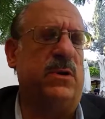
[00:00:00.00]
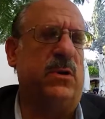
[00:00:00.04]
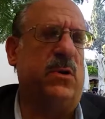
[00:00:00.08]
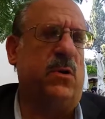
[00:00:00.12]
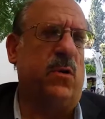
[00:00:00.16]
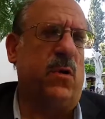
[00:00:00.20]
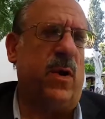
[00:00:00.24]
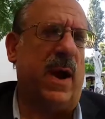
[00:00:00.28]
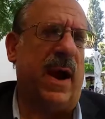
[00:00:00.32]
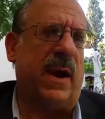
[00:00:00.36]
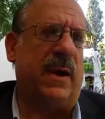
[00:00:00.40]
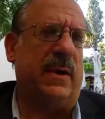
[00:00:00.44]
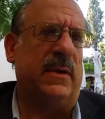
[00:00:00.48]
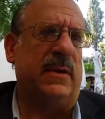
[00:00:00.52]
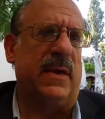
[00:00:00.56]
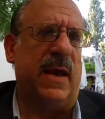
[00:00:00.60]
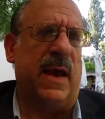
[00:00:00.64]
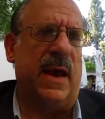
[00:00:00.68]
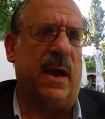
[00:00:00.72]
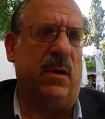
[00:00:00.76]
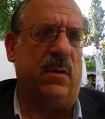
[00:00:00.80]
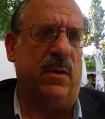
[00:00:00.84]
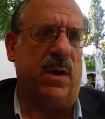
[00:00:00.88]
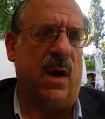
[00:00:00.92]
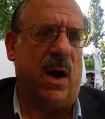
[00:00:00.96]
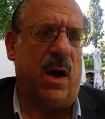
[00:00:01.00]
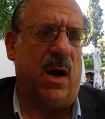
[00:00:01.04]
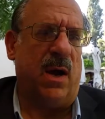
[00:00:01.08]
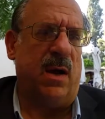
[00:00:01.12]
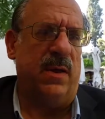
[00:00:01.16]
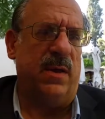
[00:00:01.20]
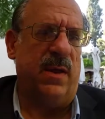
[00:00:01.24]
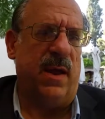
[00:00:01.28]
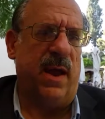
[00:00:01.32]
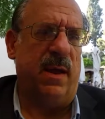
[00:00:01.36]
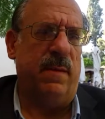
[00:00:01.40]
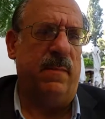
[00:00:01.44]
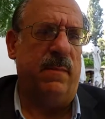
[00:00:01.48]
crackdown
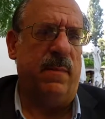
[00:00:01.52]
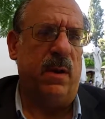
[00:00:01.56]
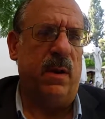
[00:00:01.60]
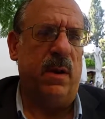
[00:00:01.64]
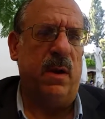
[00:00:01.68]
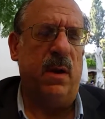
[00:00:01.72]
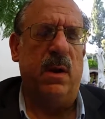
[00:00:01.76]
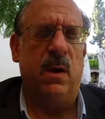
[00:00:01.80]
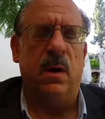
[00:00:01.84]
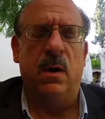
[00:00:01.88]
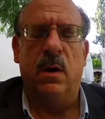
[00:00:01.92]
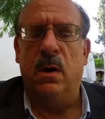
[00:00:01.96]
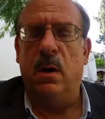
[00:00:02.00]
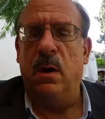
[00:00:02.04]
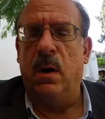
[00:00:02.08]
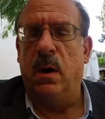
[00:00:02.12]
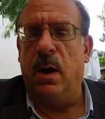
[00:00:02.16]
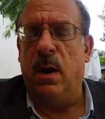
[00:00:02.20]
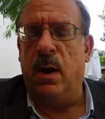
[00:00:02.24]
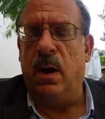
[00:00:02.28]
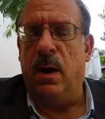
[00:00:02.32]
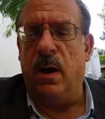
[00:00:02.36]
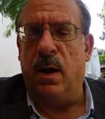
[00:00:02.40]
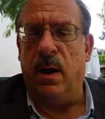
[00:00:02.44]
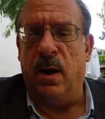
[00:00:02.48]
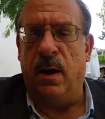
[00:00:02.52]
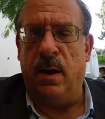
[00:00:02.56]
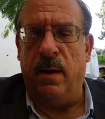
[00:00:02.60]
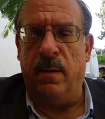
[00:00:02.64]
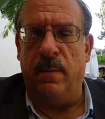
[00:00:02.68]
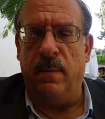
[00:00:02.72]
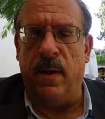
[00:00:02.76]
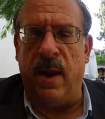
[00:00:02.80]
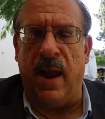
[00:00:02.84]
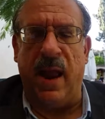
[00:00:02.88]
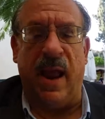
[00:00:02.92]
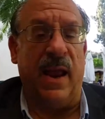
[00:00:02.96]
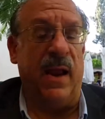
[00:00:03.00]
on
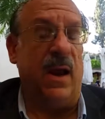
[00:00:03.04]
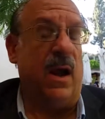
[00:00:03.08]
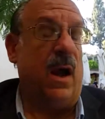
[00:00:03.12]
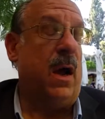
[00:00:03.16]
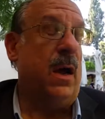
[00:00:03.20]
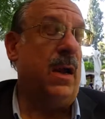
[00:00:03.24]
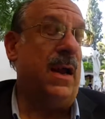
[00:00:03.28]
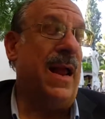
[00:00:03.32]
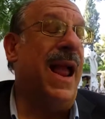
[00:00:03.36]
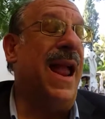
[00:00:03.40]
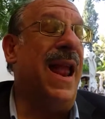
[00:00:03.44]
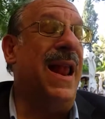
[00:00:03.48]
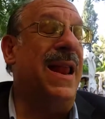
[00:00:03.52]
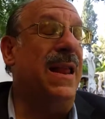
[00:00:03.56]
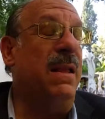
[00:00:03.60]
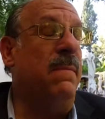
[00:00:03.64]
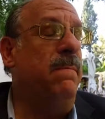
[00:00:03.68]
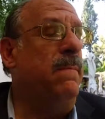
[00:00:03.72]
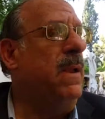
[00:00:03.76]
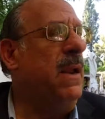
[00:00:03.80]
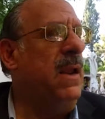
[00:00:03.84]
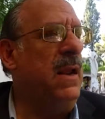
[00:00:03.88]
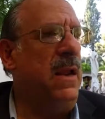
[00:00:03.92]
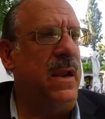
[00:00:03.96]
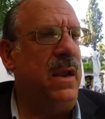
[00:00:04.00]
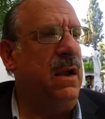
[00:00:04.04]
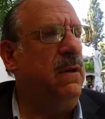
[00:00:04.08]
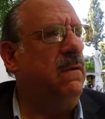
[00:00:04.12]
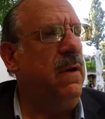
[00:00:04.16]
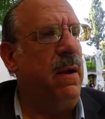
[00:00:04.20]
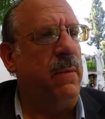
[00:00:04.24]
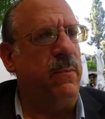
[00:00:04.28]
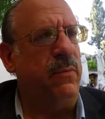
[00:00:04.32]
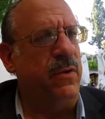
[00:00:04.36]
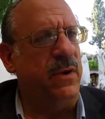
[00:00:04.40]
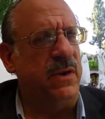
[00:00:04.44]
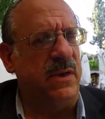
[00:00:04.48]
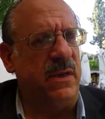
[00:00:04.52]
them and on any media
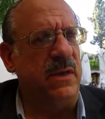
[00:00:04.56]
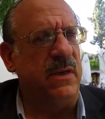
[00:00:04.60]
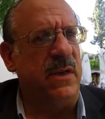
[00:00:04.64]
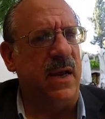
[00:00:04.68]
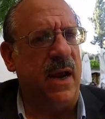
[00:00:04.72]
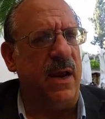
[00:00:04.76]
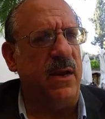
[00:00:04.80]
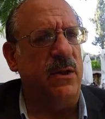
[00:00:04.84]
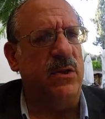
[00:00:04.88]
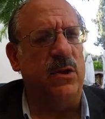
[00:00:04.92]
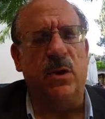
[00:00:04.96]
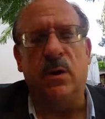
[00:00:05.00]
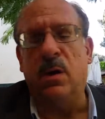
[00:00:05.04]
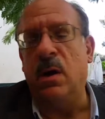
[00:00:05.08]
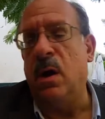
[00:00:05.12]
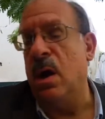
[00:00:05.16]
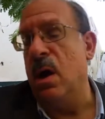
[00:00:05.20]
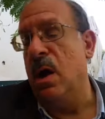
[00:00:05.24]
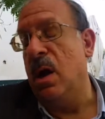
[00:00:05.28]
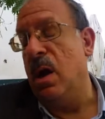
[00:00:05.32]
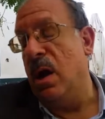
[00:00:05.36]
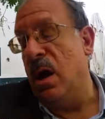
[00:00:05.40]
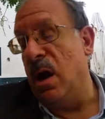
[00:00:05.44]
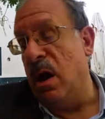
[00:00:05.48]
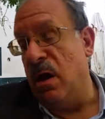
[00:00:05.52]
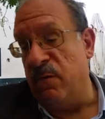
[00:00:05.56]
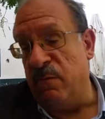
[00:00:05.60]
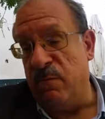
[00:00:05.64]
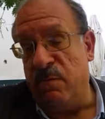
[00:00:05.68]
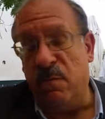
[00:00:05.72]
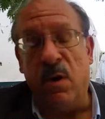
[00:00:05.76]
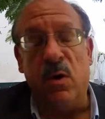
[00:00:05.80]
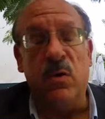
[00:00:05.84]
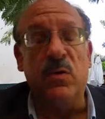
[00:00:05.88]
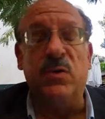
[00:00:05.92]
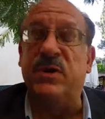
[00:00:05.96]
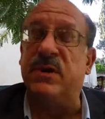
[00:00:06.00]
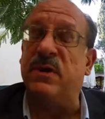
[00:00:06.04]
representation of
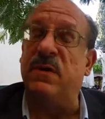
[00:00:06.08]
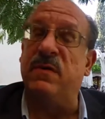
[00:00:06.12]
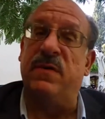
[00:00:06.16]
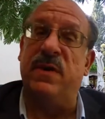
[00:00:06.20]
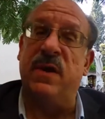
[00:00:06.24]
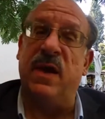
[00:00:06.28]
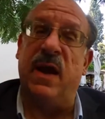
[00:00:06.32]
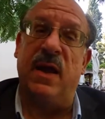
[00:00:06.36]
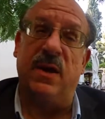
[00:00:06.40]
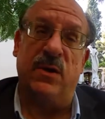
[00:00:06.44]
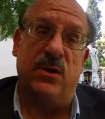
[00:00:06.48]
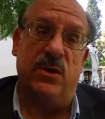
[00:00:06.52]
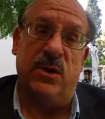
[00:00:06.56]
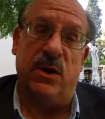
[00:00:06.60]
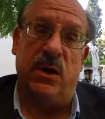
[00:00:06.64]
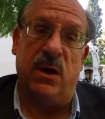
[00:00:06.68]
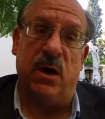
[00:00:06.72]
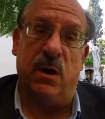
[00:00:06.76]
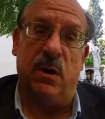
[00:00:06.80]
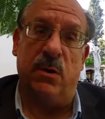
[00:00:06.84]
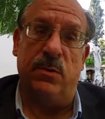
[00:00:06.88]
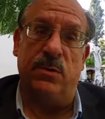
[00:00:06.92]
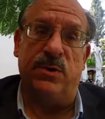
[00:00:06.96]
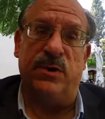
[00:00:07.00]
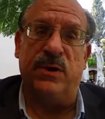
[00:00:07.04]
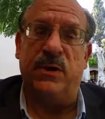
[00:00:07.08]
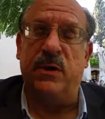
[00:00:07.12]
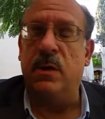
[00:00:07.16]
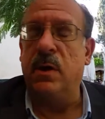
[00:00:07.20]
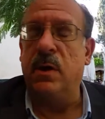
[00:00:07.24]
most of the NGOs.